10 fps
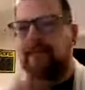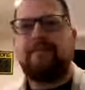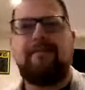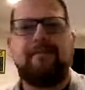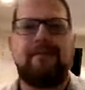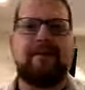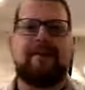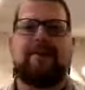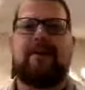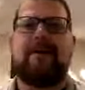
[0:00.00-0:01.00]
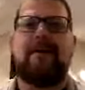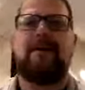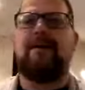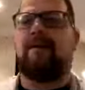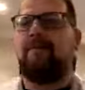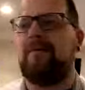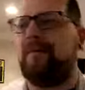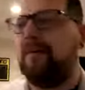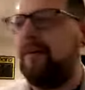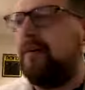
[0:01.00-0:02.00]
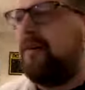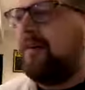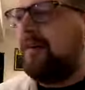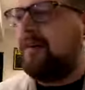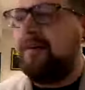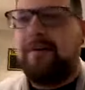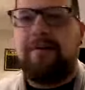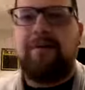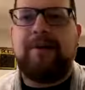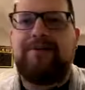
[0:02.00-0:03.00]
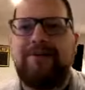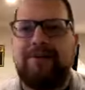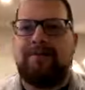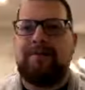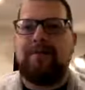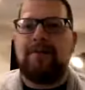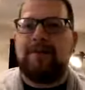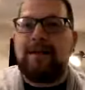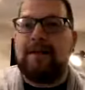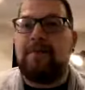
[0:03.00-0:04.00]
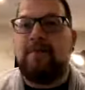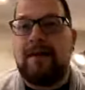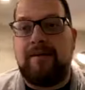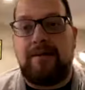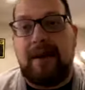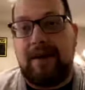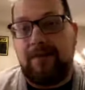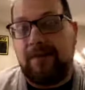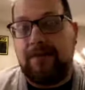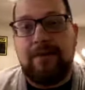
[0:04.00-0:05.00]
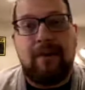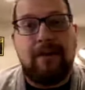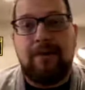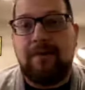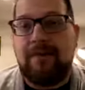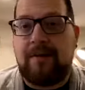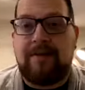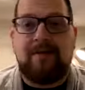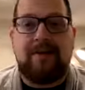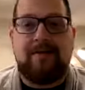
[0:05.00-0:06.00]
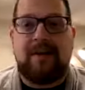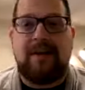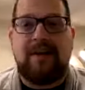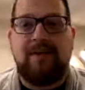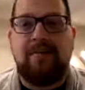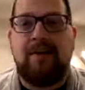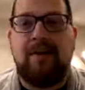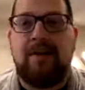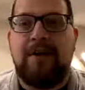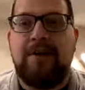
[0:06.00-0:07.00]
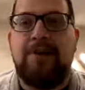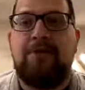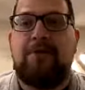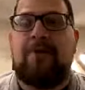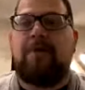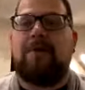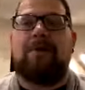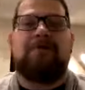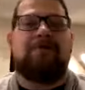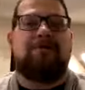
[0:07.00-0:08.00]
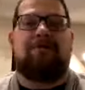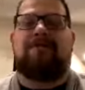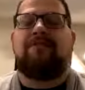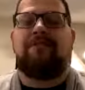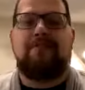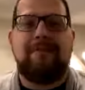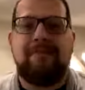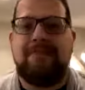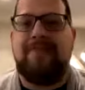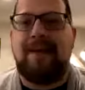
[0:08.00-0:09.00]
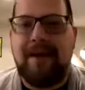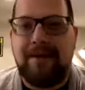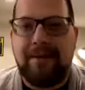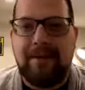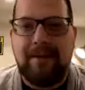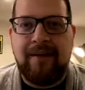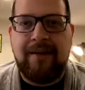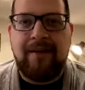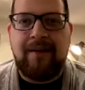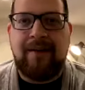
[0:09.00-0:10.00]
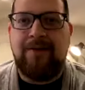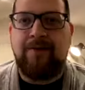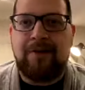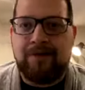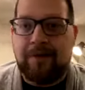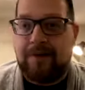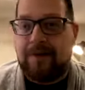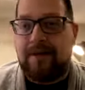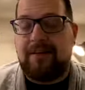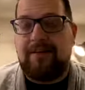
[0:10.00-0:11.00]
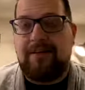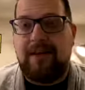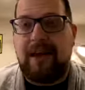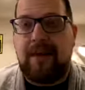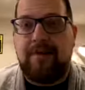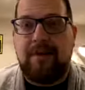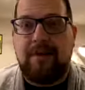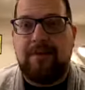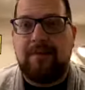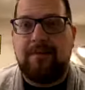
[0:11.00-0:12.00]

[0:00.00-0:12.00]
6 a.m., which is really an amazing hour. If you're not always up at 6 a.m., you are just missing out on the wonderful things that happen